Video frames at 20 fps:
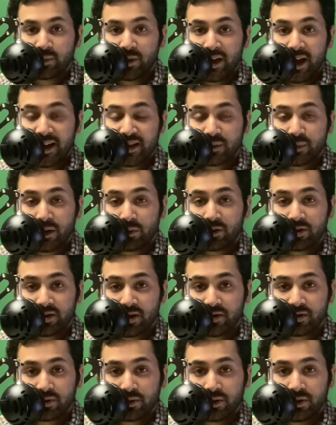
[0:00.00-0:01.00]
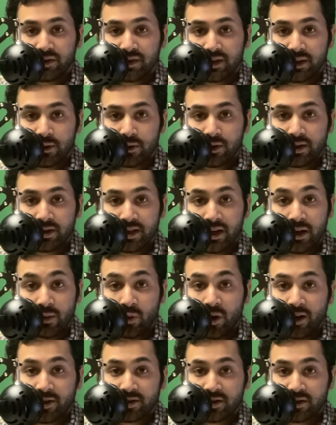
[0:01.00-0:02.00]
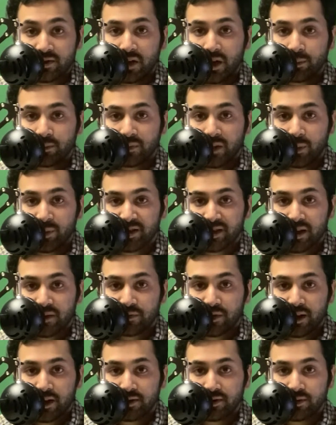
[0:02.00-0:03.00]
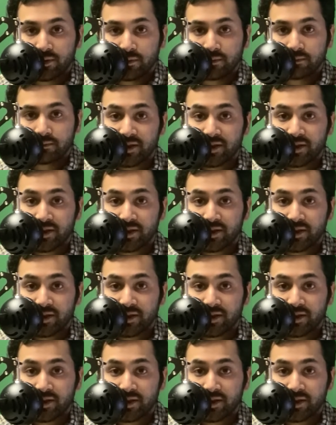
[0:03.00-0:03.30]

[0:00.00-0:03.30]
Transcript: But X-Men was also a good series and I watched it. I'm excited for that too.